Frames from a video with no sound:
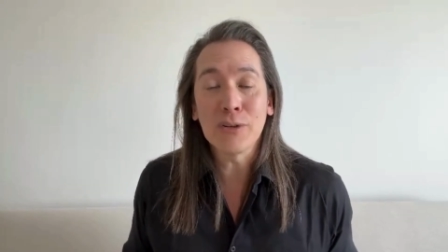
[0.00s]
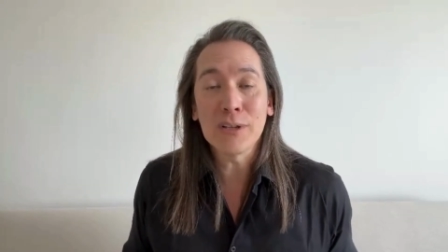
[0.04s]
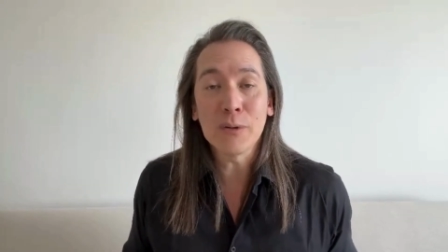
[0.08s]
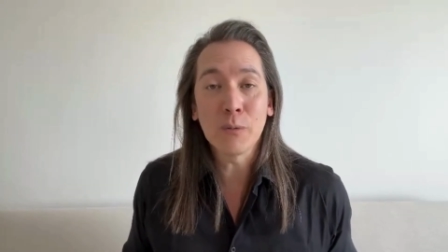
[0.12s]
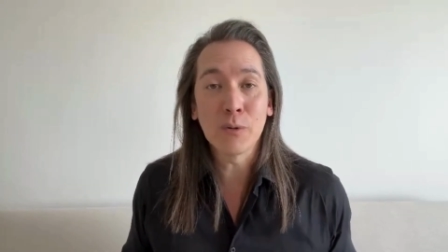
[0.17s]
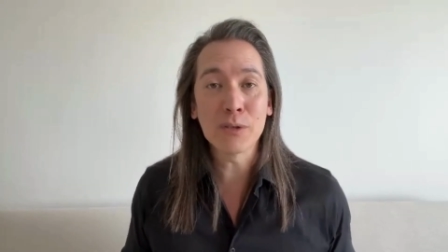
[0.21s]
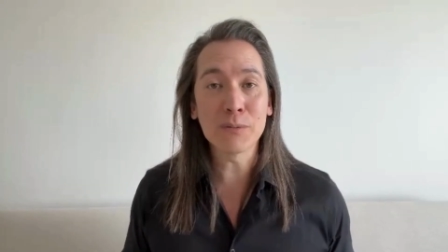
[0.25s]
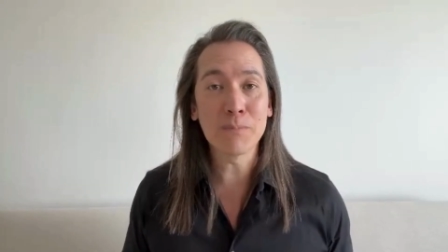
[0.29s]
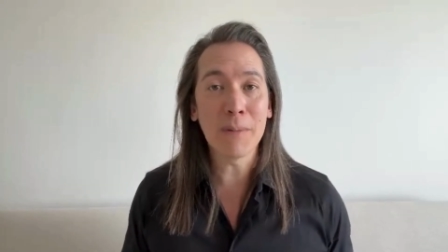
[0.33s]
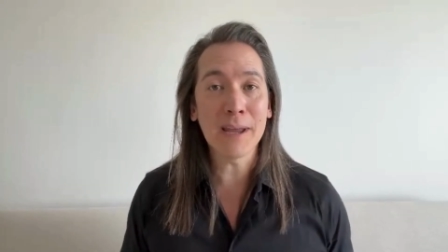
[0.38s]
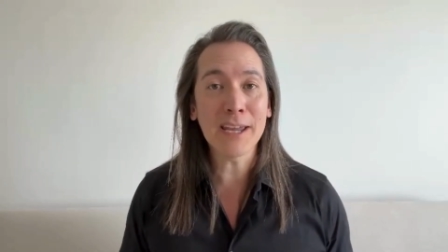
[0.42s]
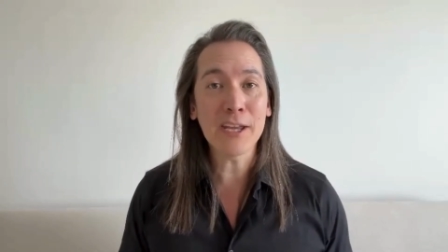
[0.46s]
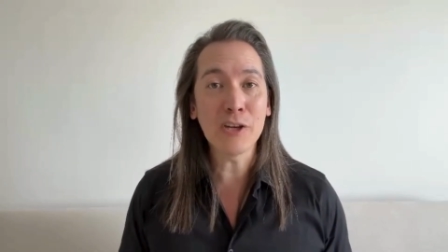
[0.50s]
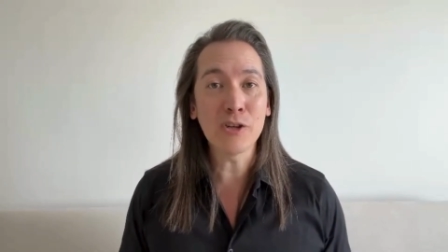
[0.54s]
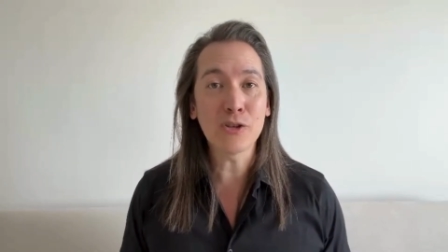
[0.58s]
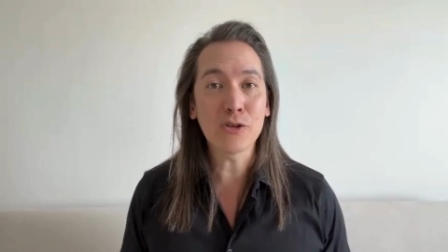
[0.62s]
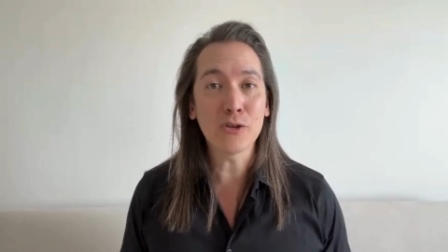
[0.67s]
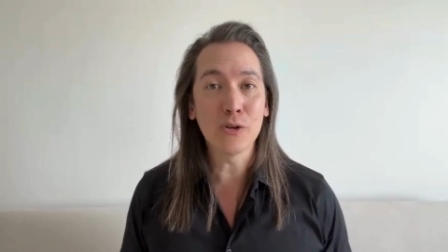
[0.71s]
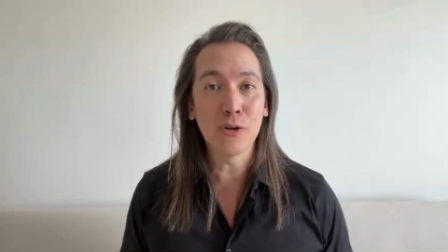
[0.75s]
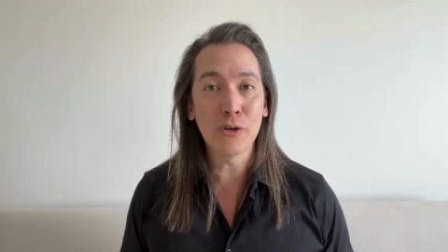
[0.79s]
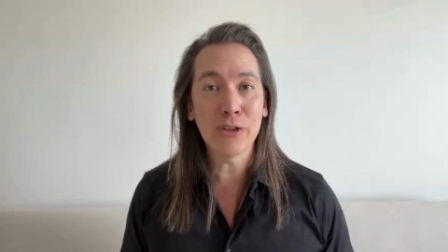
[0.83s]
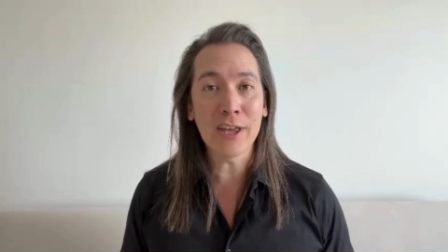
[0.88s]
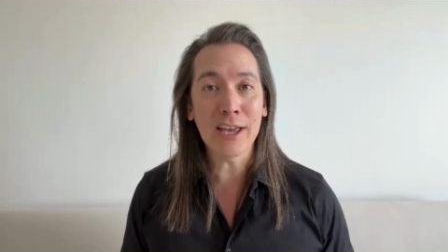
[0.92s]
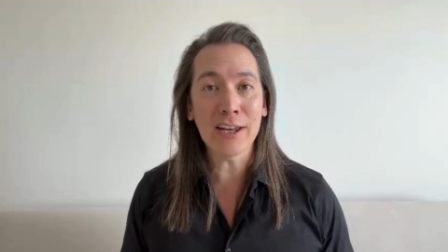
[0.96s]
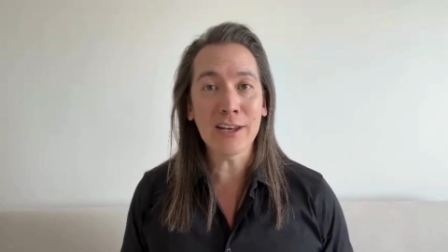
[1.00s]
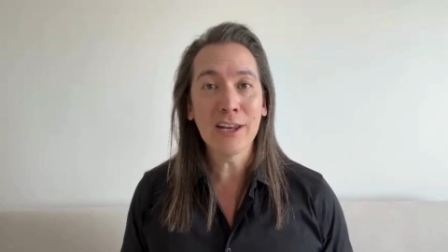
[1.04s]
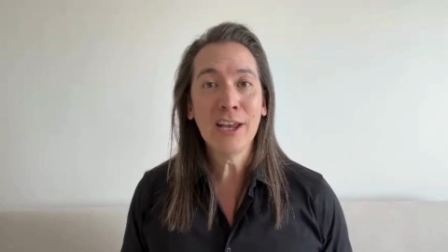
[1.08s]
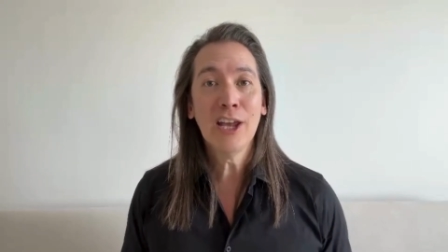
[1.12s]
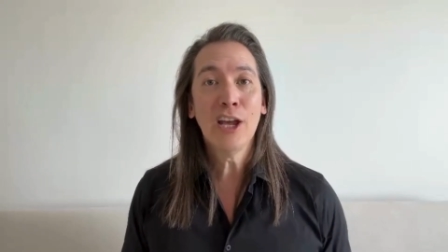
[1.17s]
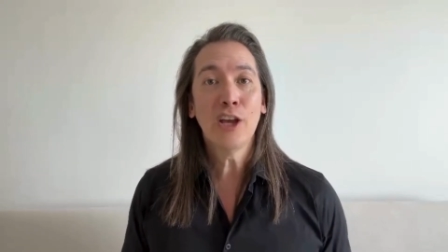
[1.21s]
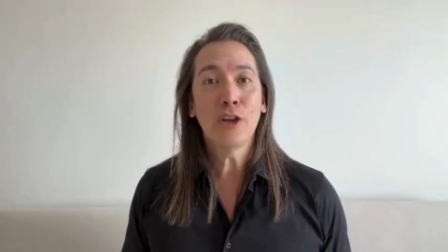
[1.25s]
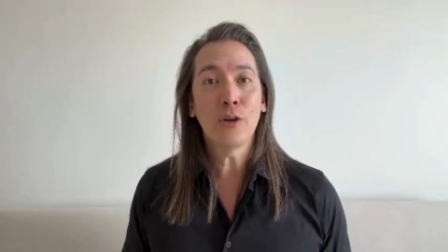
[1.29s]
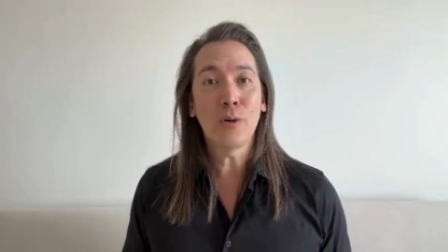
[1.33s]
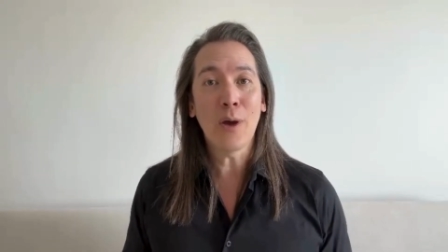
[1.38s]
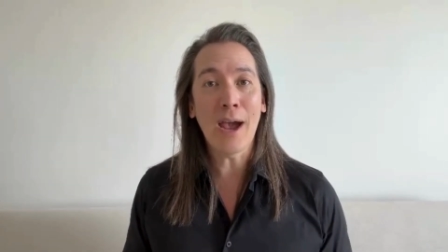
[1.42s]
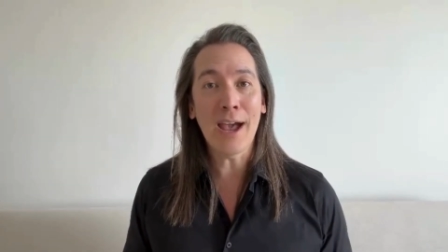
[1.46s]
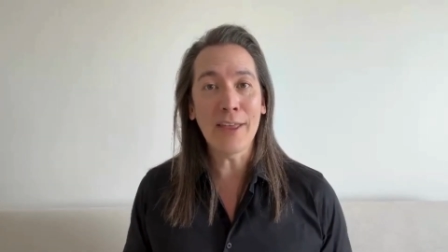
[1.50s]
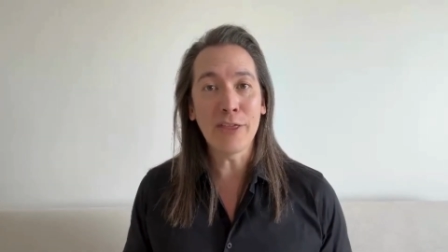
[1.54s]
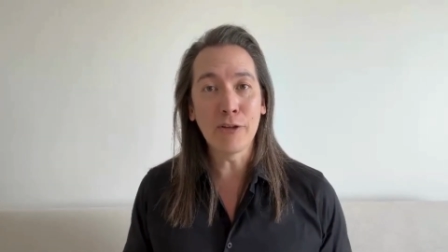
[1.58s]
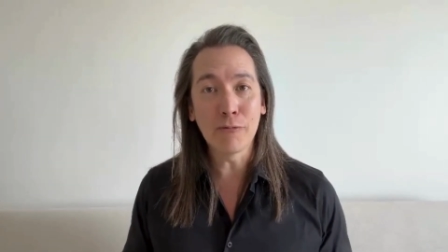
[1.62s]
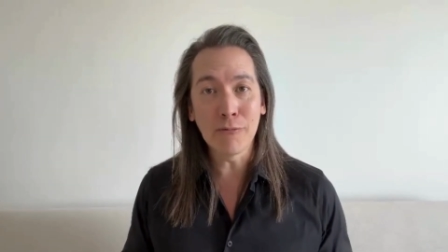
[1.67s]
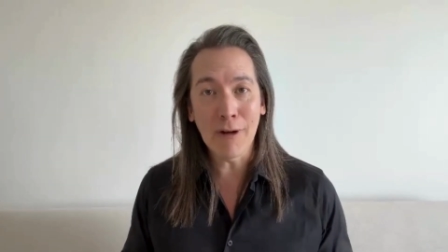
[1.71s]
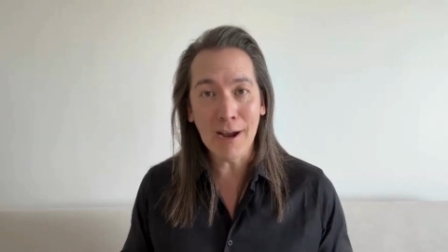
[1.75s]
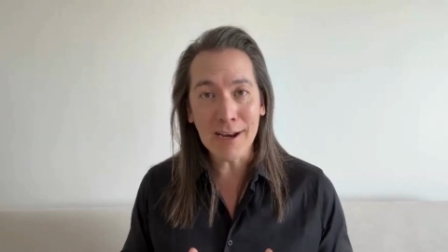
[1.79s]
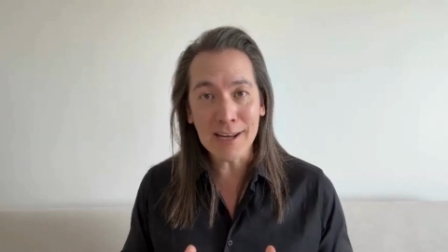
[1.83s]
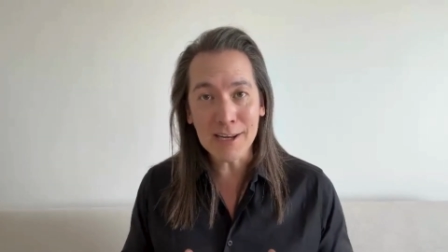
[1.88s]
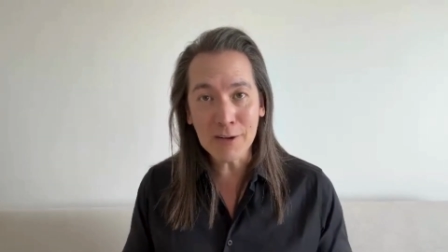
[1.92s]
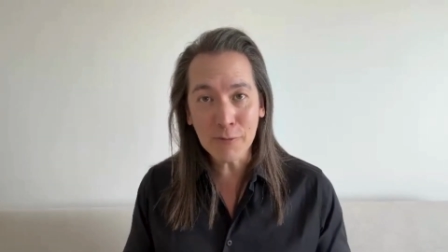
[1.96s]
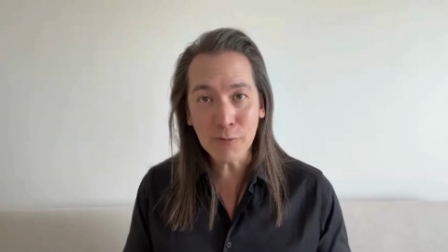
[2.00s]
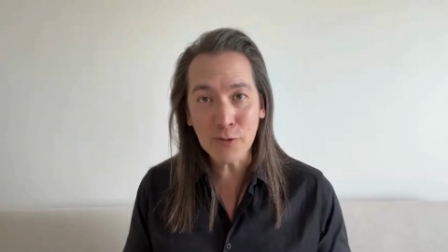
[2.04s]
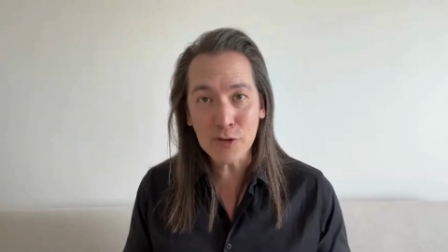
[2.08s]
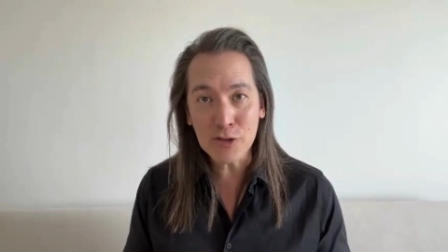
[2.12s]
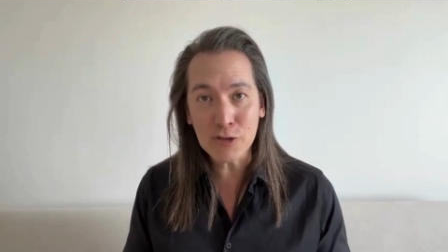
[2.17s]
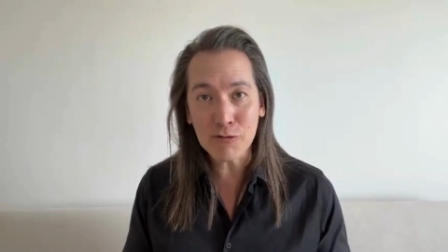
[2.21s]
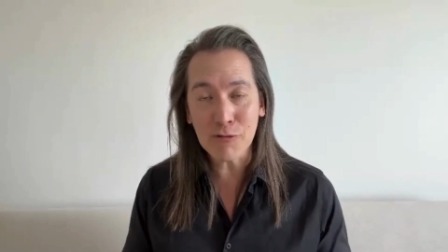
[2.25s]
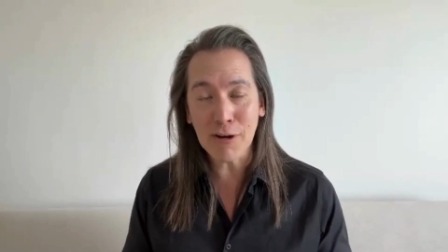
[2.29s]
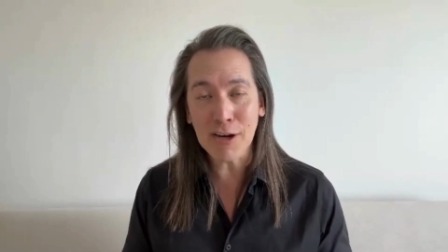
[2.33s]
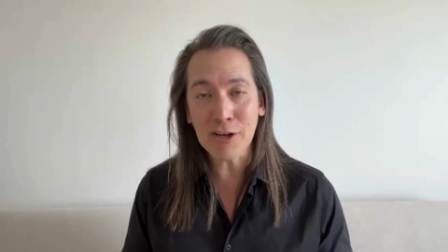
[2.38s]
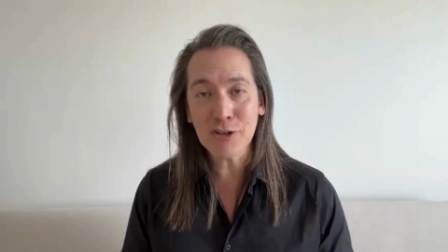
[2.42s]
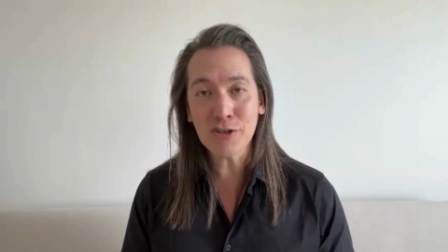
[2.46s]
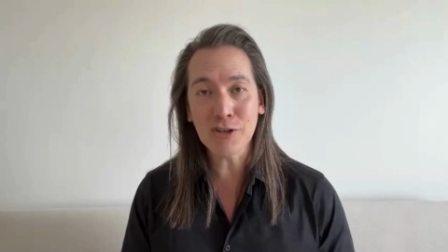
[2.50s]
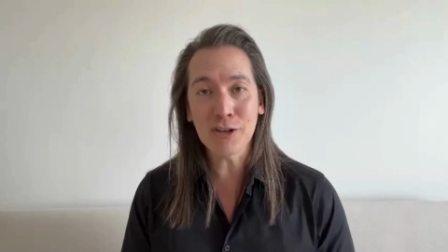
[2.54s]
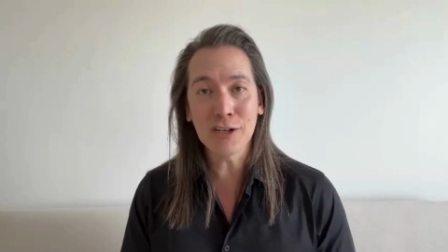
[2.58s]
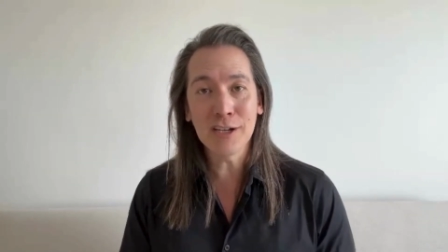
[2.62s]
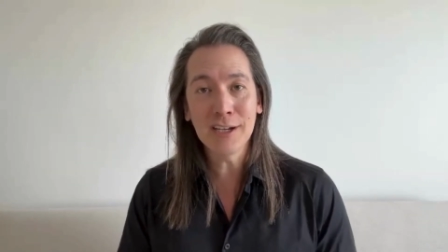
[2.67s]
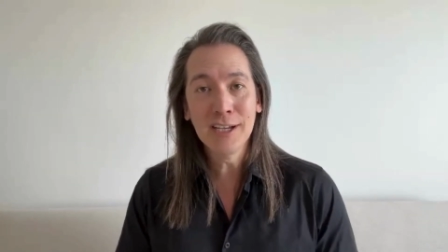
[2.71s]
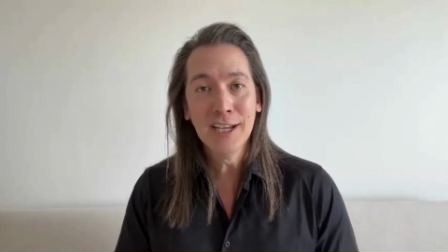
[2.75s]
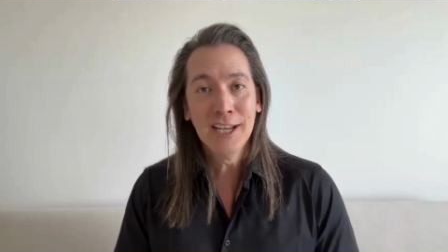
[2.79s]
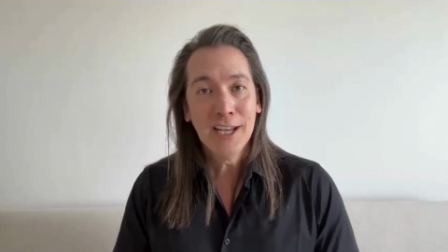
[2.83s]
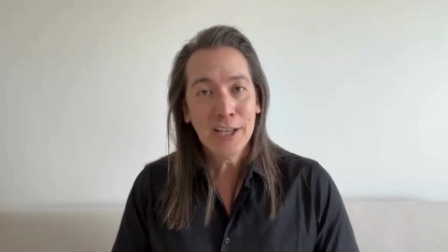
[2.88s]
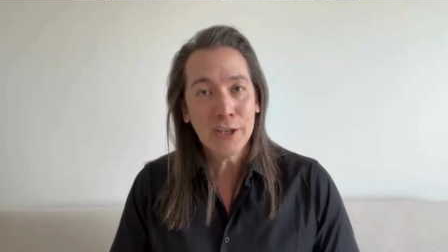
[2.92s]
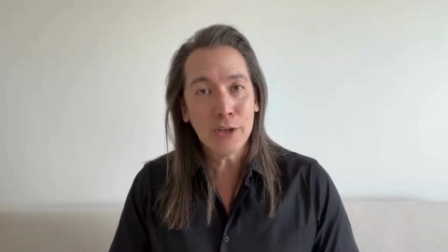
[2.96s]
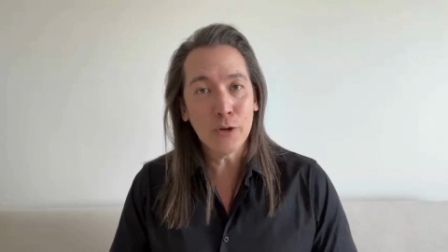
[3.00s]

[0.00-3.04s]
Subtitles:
It was making sure that you had the right infrastructure,